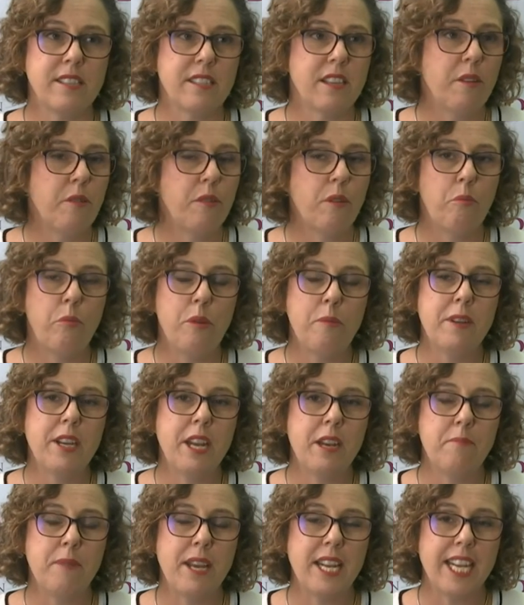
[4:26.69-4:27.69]
So women
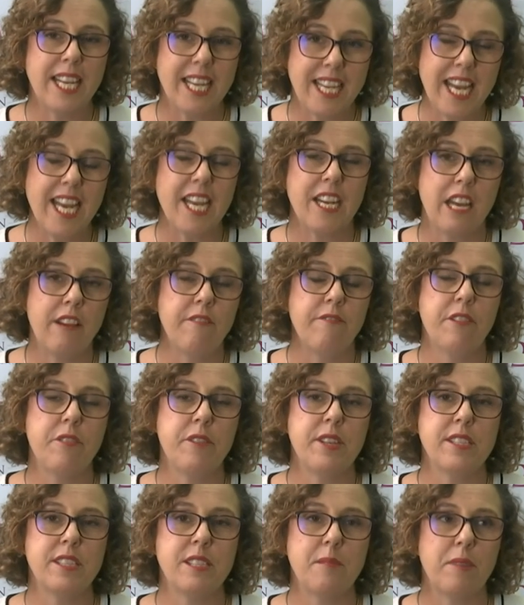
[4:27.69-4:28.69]
and men, again, have
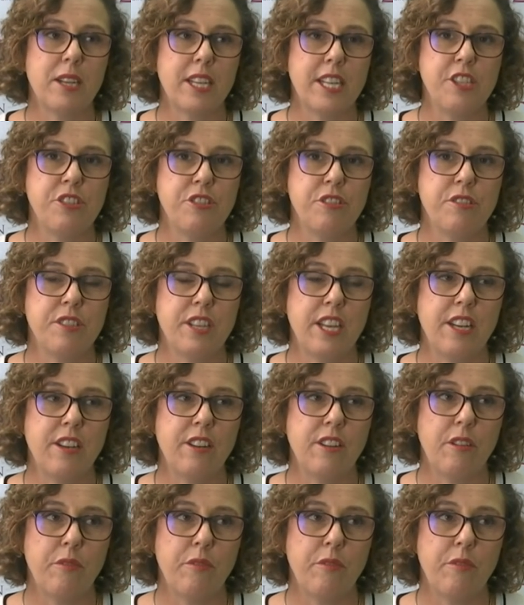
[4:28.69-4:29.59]
very similar issues in